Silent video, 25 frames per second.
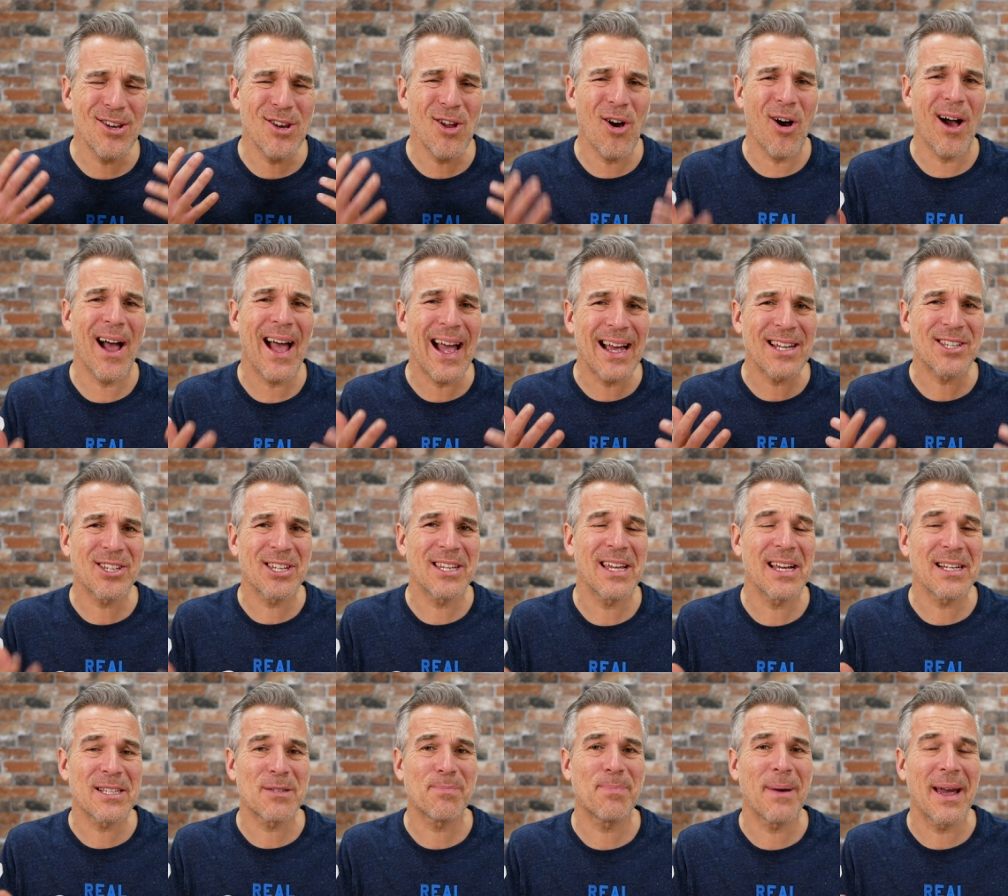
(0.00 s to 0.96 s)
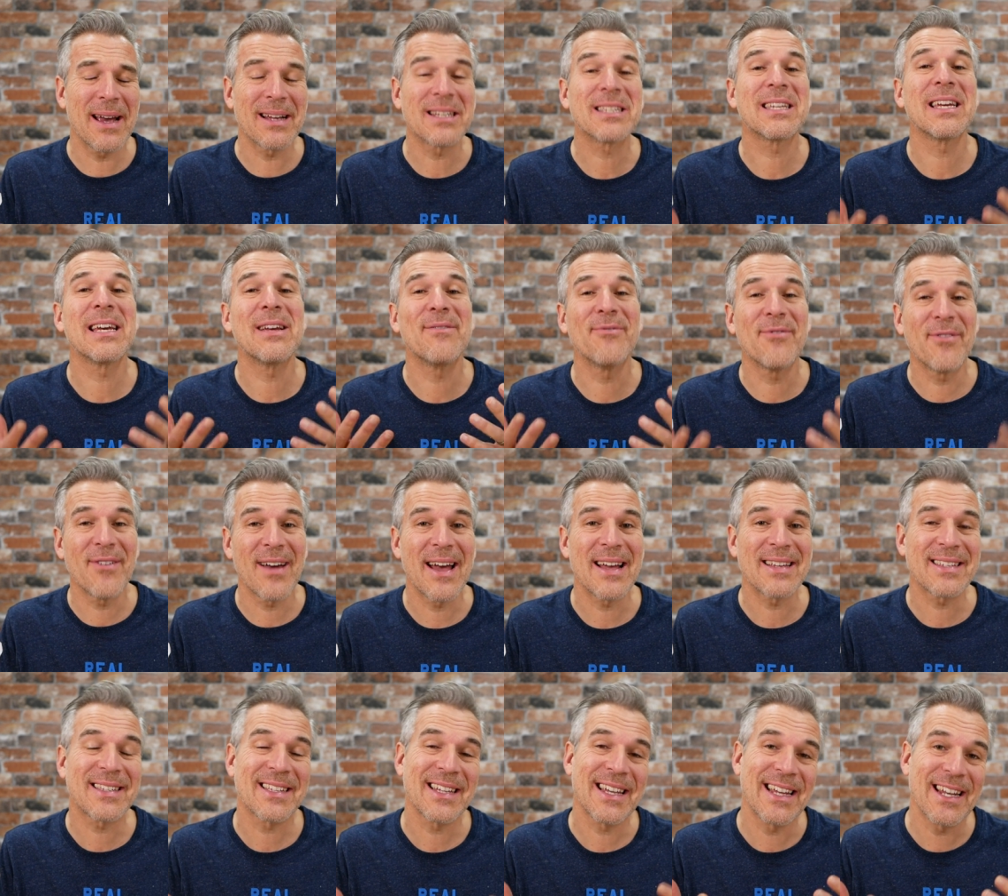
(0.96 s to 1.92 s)
not actually expect to
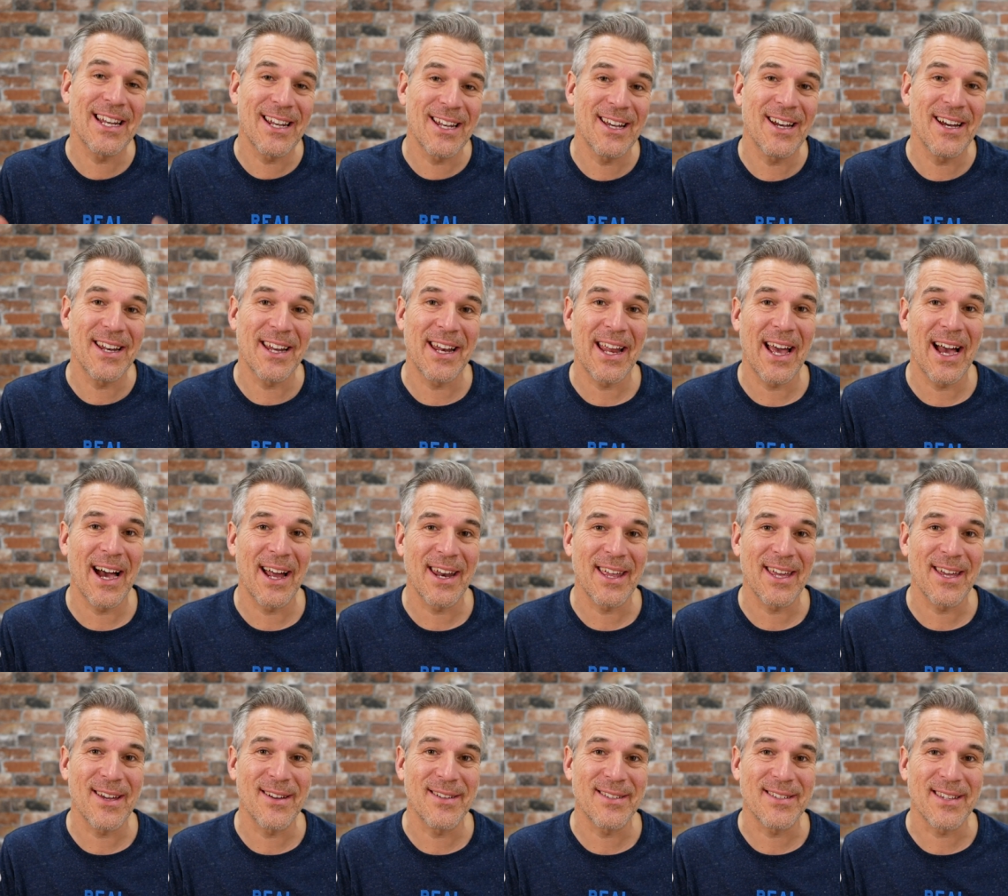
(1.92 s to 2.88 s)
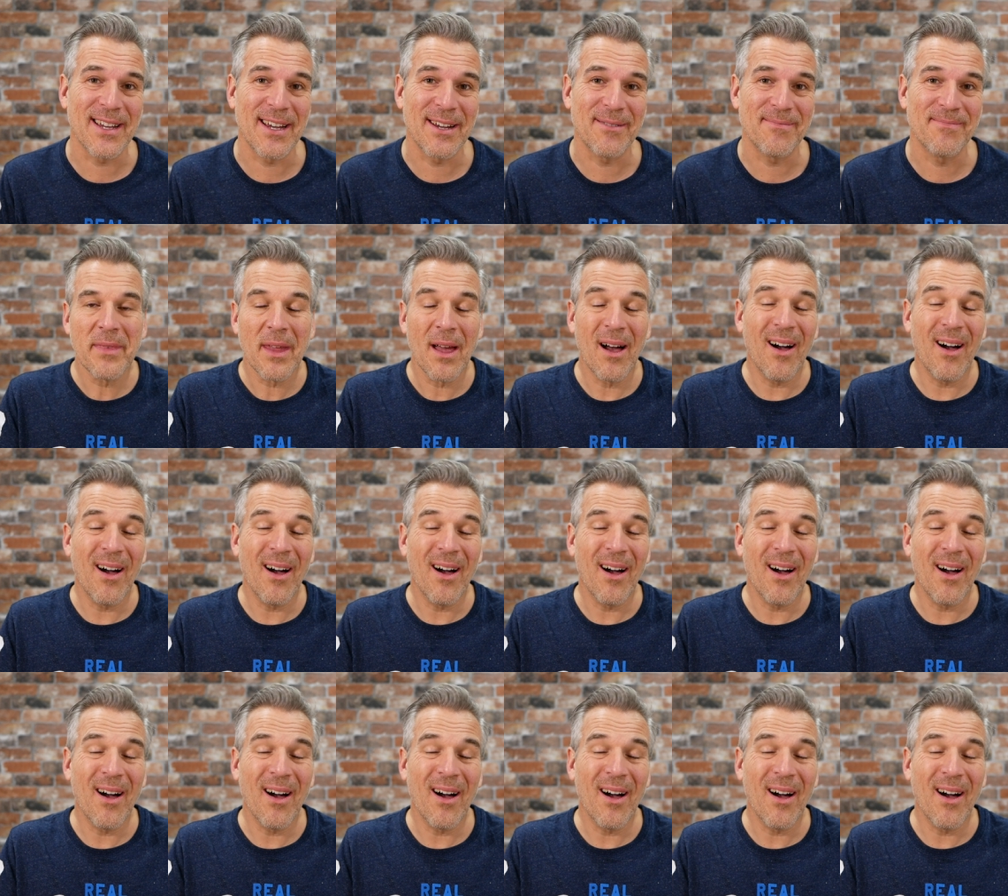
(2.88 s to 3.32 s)
invest in learning how to use it.